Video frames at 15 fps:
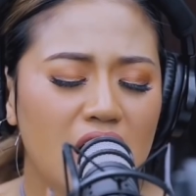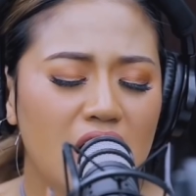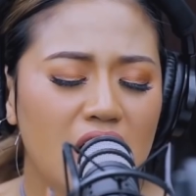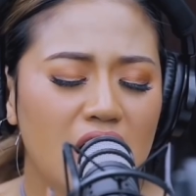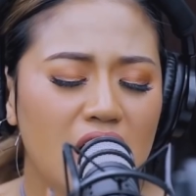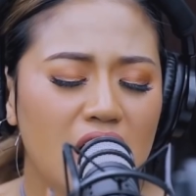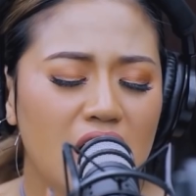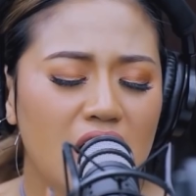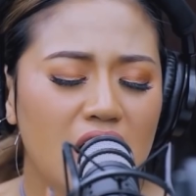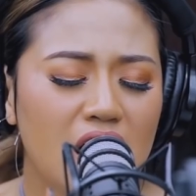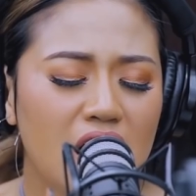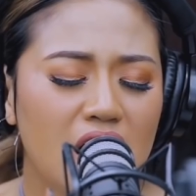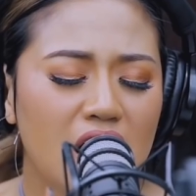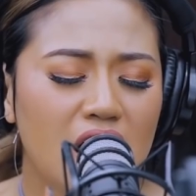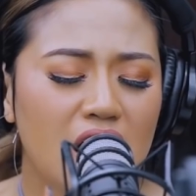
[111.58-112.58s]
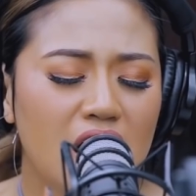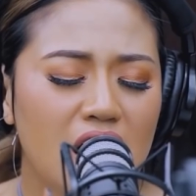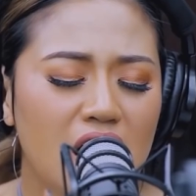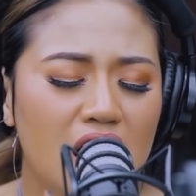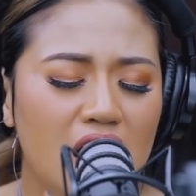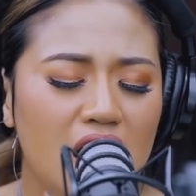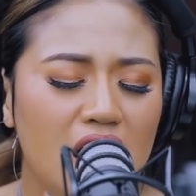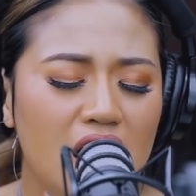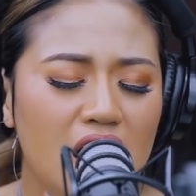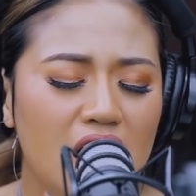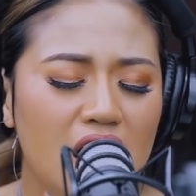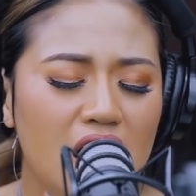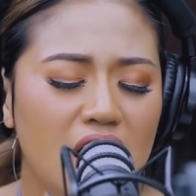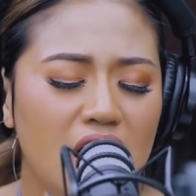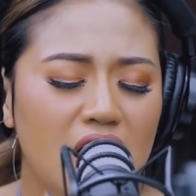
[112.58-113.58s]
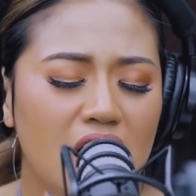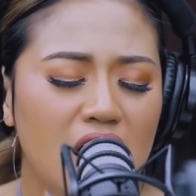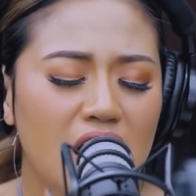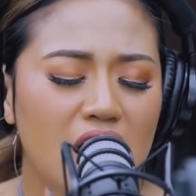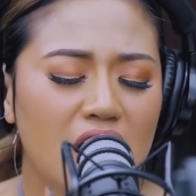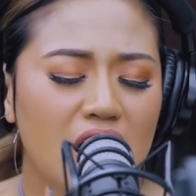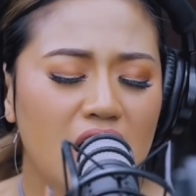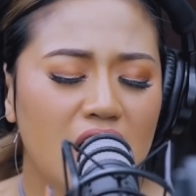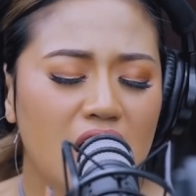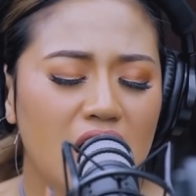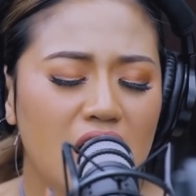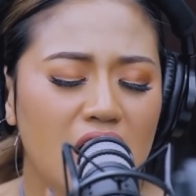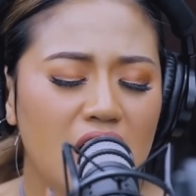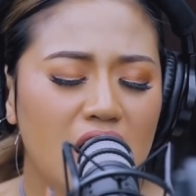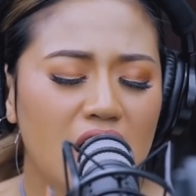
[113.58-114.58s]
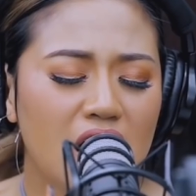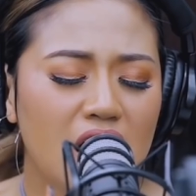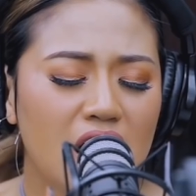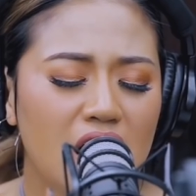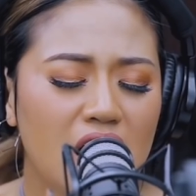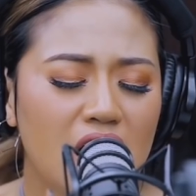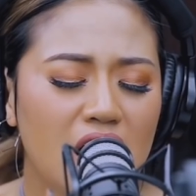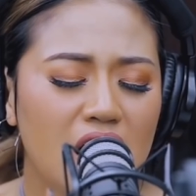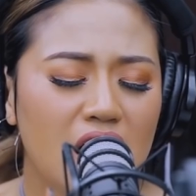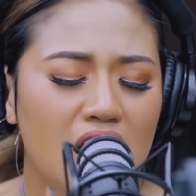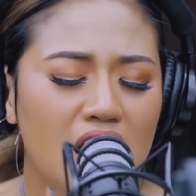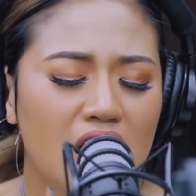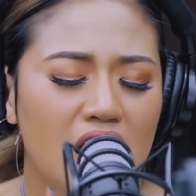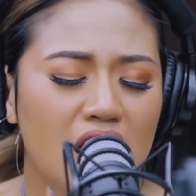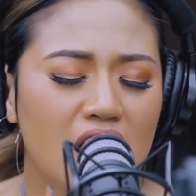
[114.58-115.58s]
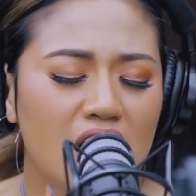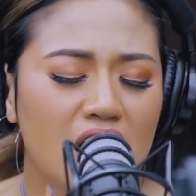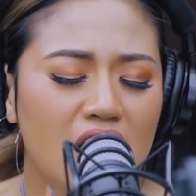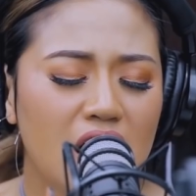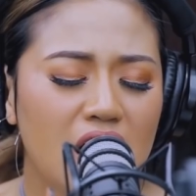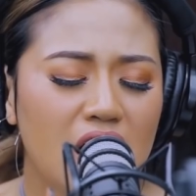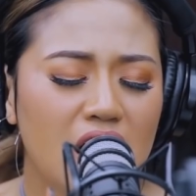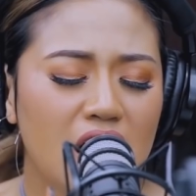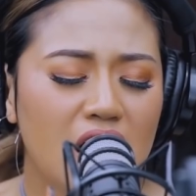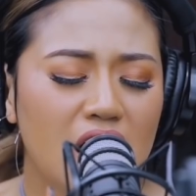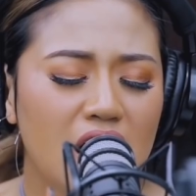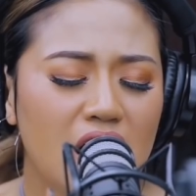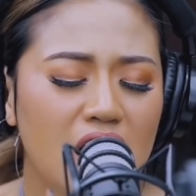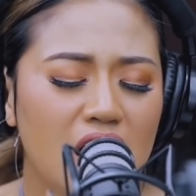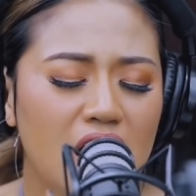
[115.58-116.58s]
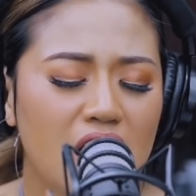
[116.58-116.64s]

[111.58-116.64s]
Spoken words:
The person shown says nothing.